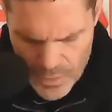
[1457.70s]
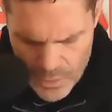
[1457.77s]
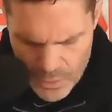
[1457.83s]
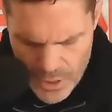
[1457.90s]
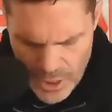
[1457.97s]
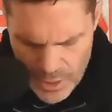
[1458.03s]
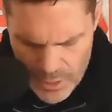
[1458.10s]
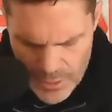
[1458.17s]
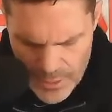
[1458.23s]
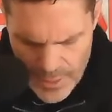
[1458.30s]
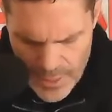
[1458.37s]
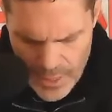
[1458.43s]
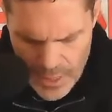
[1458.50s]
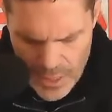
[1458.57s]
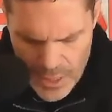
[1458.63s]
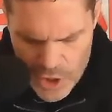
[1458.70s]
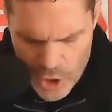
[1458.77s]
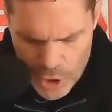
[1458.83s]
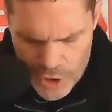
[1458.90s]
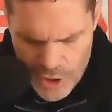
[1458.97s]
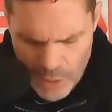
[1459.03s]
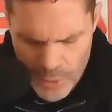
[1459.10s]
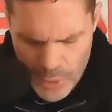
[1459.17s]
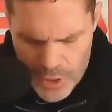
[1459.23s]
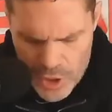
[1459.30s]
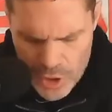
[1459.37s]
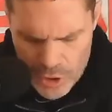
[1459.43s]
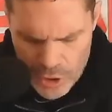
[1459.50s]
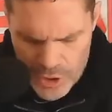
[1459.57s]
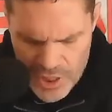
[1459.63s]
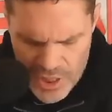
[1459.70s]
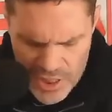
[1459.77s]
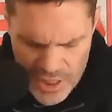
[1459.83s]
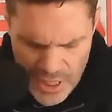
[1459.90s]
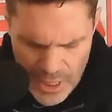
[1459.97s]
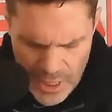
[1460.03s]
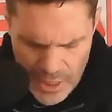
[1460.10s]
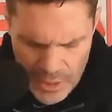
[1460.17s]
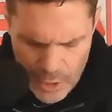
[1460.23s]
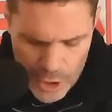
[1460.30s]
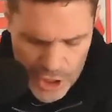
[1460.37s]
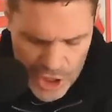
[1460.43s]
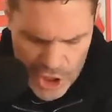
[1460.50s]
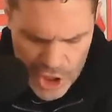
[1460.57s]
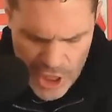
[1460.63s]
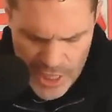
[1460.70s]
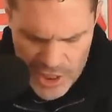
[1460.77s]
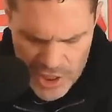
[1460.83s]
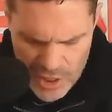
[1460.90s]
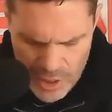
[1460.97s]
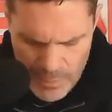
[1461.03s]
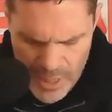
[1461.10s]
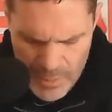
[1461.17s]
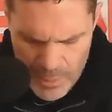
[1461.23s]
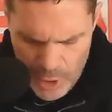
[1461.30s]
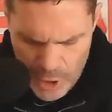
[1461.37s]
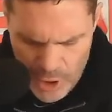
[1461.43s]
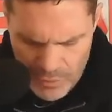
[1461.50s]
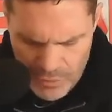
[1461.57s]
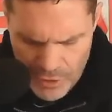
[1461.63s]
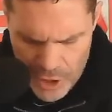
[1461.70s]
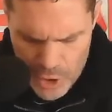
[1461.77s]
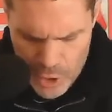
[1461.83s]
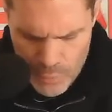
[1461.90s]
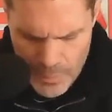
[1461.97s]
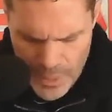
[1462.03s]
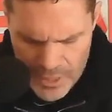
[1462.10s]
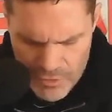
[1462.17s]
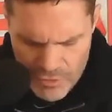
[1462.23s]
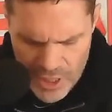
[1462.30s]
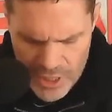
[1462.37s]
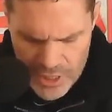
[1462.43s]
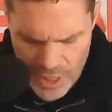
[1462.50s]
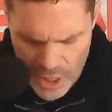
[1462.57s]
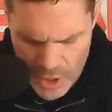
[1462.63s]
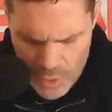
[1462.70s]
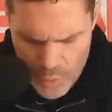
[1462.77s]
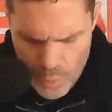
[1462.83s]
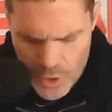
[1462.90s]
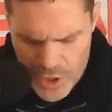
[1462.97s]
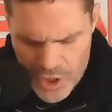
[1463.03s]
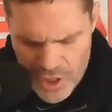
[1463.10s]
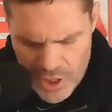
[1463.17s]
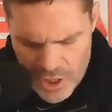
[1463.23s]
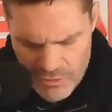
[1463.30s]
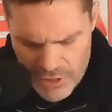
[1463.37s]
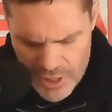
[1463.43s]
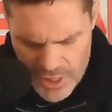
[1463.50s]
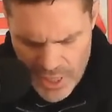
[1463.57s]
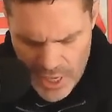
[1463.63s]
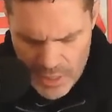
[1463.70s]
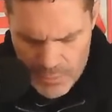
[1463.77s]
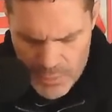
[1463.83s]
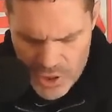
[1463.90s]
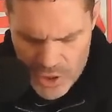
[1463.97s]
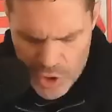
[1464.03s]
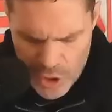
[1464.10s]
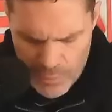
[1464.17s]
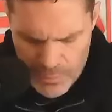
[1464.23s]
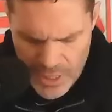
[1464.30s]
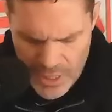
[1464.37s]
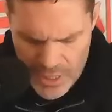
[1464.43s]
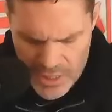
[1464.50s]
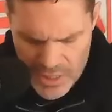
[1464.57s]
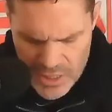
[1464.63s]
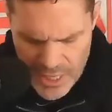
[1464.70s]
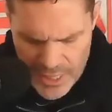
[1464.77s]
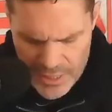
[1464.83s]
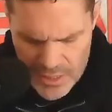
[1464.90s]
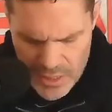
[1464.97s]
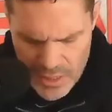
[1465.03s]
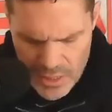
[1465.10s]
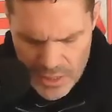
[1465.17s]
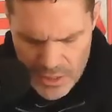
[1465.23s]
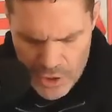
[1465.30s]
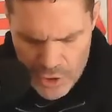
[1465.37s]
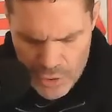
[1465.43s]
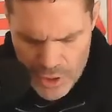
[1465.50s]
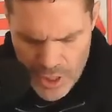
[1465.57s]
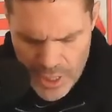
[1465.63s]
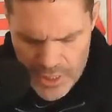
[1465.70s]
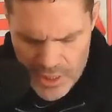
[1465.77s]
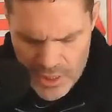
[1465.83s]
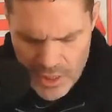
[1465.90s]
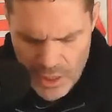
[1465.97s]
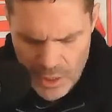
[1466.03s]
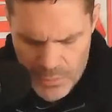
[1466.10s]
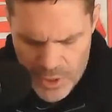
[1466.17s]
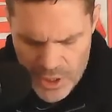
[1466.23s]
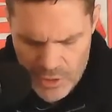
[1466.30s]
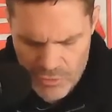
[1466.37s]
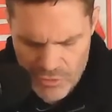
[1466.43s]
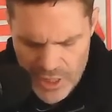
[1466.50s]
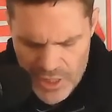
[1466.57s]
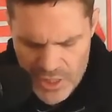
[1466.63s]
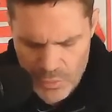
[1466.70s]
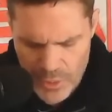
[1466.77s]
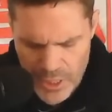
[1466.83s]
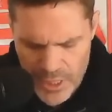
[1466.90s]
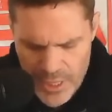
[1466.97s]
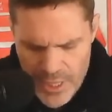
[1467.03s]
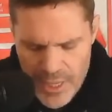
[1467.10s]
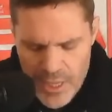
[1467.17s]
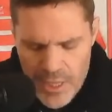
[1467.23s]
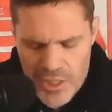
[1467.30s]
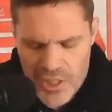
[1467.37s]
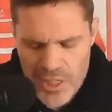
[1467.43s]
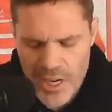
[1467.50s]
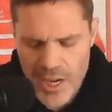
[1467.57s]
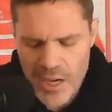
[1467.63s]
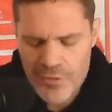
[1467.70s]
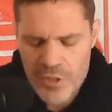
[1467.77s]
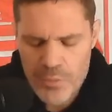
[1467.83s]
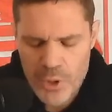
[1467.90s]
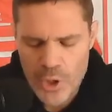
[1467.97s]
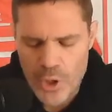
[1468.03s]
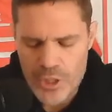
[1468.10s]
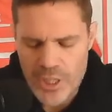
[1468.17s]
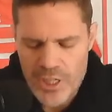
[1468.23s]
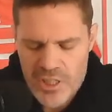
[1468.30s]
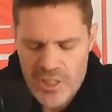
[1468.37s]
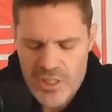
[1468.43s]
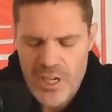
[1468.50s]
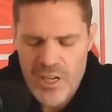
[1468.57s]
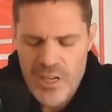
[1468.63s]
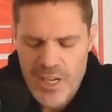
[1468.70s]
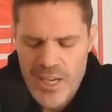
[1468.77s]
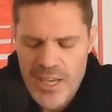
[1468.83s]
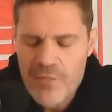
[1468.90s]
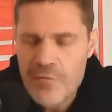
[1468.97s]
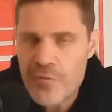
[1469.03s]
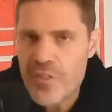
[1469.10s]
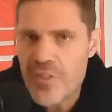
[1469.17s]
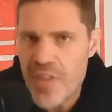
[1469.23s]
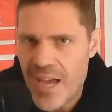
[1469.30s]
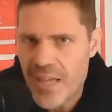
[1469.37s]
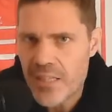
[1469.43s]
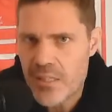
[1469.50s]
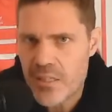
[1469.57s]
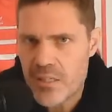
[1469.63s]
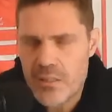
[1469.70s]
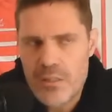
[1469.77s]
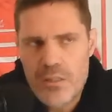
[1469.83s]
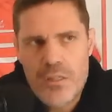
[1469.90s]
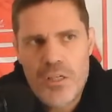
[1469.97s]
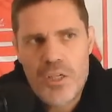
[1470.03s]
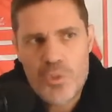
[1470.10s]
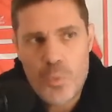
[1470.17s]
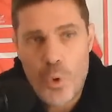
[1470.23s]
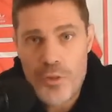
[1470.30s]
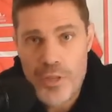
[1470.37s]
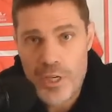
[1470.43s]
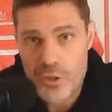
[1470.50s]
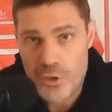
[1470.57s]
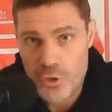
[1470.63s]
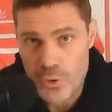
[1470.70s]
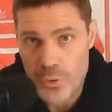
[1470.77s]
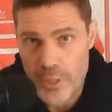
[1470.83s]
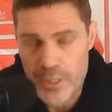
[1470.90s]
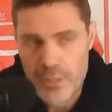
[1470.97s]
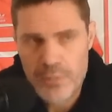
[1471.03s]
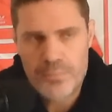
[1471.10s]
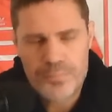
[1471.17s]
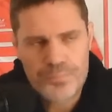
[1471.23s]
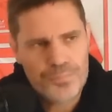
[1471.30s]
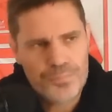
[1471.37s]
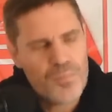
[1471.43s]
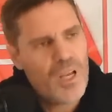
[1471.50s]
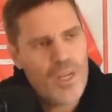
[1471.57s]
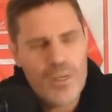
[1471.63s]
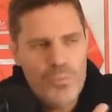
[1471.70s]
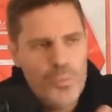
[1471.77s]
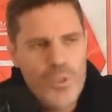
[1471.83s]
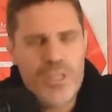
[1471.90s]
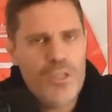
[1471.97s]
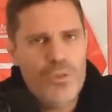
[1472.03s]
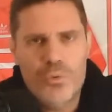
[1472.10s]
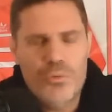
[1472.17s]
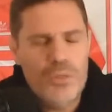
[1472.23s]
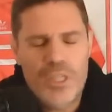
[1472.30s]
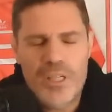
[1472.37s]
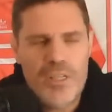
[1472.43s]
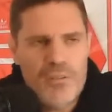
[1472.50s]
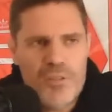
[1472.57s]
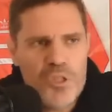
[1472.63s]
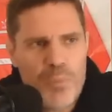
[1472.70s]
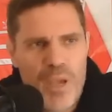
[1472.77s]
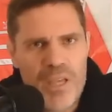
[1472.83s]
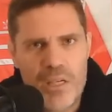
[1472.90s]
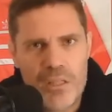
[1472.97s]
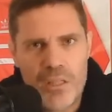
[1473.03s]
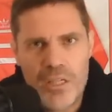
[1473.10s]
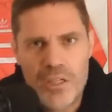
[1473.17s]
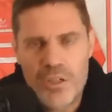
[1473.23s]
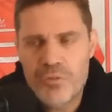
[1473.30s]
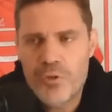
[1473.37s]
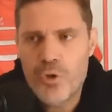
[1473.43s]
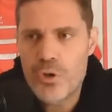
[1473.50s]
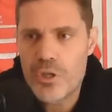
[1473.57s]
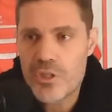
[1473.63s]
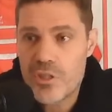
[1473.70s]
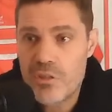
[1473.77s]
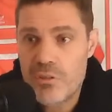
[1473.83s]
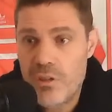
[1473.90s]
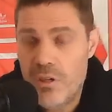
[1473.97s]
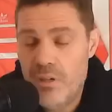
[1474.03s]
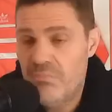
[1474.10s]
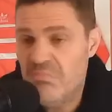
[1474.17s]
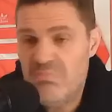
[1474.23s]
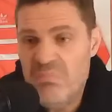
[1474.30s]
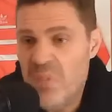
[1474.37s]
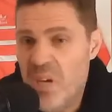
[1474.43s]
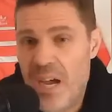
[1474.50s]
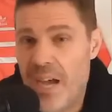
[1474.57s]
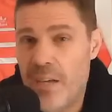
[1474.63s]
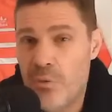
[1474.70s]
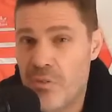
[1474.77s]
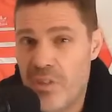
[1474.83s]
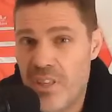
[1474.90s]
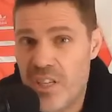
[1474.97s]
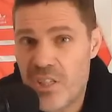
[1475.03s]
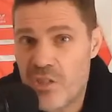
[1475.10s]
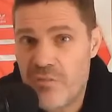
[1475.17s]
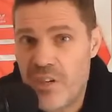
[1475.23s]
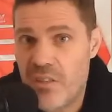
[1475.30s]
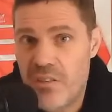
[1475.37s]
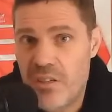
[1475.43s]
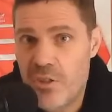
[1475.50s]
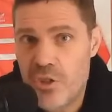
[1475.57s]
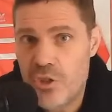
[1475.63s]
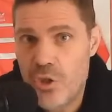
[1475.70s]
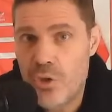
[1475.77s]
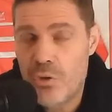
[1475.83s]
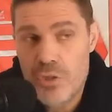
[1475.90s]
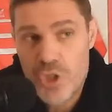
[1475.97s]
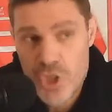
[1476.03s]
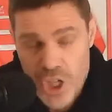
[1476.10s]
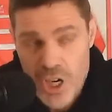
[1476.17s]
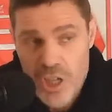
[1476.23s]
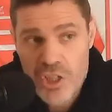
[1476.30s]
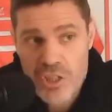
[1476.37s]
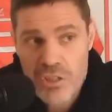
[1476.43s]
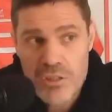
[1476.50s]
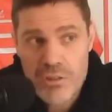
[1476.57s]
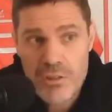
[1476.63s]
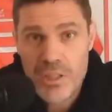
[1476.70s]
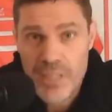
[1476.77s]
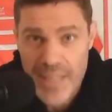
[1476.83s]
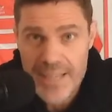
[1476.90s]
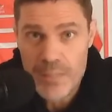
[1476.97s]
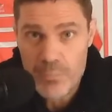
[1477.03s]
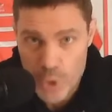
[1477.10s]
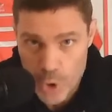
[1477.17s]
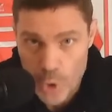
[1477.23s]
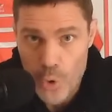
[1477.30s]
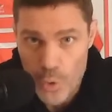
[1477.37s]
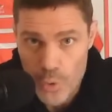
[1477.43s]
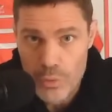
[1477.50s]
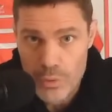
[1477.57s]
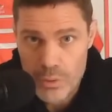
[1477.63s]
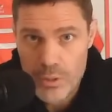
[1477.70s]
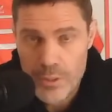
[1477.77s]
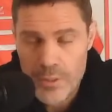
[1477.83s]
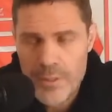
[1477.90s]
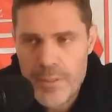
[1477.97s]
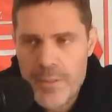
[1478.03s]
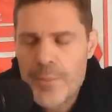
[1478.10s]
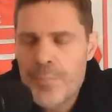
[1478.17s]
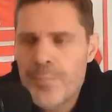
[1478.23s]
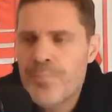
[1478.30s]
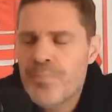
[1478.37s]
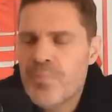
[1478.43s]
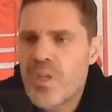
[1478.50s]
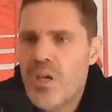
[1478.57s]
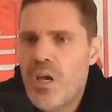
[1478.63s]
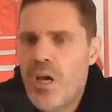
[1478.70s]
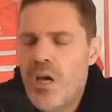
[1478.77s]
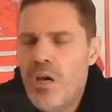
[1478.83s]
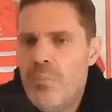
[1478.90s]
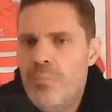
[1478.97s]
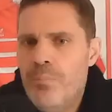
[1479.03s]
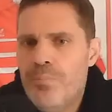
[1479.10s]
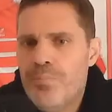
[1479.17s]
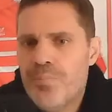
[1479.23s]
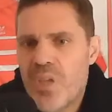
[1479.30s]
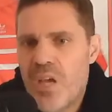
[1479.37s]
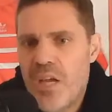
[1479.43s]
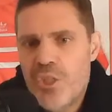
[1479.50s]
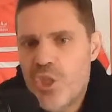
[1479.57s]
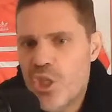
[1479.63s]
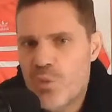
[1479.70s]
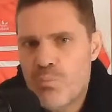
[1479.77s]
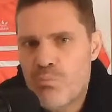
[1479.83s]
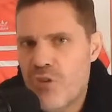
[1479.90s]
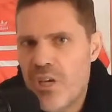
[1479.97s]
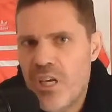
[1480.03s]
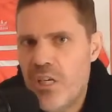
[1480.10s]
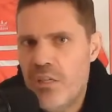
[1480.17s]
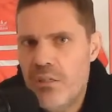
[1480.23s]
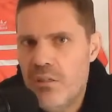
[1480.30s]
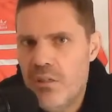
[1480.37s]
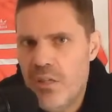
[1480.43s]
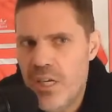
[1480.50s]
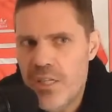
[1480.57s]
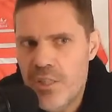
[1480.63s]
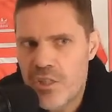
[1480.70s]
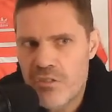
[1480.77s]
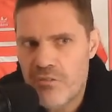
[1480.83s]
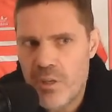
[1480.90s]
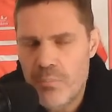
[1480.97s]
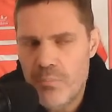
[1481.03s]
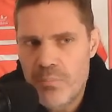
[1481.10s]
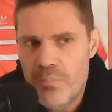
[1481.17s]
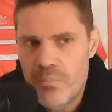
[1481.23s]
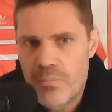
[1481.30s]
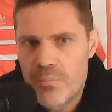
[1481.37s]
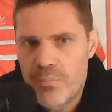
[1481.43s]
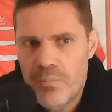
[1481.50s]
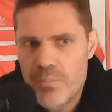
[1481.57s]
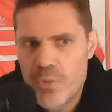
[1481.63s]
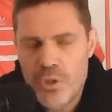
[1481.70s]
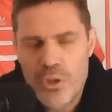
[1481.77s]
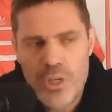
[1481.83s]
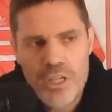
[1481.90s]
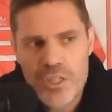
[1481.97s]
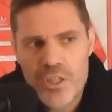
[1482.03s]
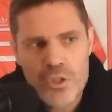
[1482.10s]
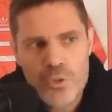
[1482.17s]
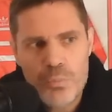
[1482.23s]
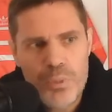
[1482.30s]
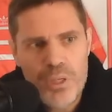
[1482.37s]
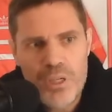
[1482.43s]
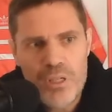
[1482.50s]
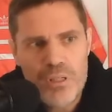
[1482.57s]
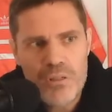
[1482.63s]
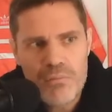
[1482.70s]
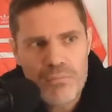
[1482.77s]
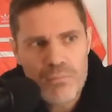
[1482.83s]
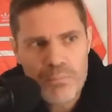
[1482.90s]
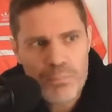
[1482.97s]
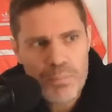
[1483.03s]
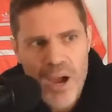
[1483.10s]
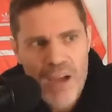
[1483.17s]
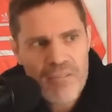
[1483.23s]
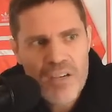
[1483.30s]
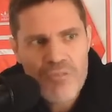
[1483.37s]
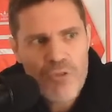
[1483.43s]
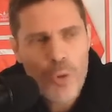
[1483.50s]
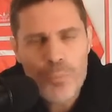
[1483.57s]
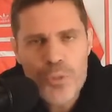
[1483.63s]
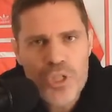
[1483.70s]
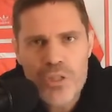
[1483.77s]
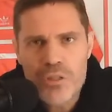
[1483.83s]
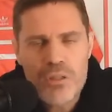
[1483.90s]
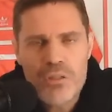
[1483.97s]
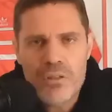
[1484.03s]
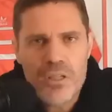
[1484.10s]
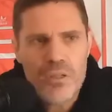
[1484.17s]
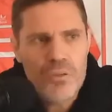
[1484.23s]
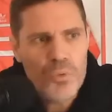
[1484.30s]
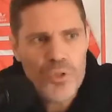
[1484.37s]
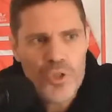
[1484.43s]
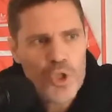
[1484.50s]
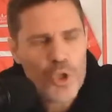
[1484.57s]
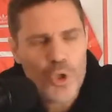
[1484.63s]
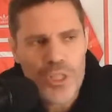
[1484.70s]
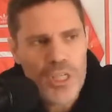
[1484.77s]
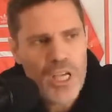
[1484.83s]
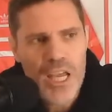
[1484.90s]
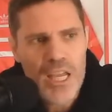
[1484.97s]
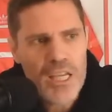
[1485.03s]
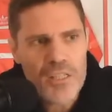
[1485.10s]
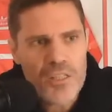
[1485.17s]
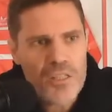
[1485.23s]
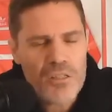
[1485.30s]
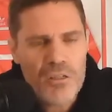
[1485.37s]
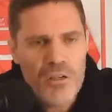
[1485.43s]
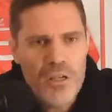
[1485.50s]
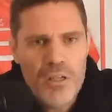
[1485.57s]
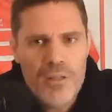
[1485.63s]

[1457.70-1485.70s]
Okay. Scott W. has gone on to say or suggest that they might be looking for a new man right now. Once they agree terms, Jim gets sacked and the new guy comes in right away. See, I have to be honest. If that is what they're doing, and we can only speculate, of course, I don't think that's the right thing to do. Just let him go. And just bring in interim. You know, it could be Barry Robson with Johnny Hayes.